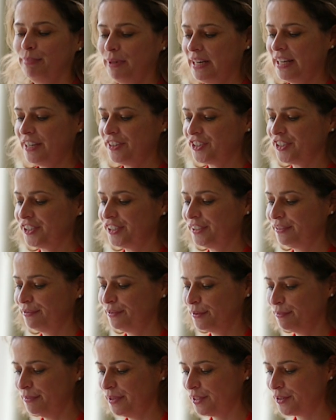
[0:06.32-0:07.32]
pleasure
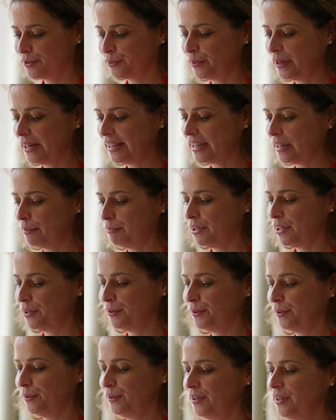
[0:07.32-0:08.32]
for me to welcome
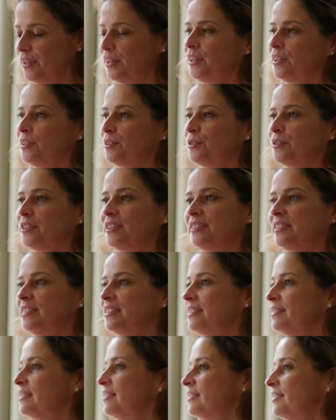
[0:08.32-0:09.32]
you to
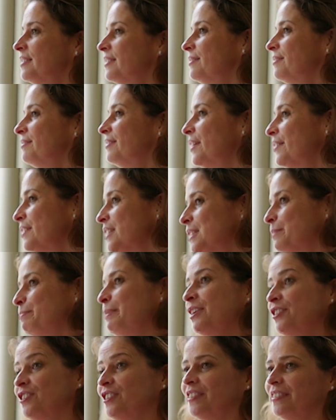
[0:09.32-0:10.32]
this very
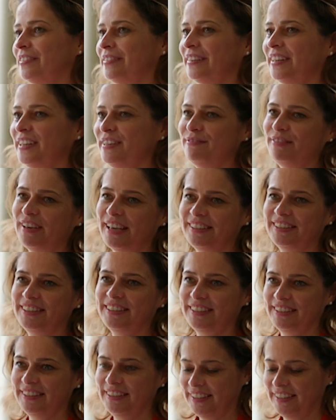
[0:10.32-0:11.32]
special event,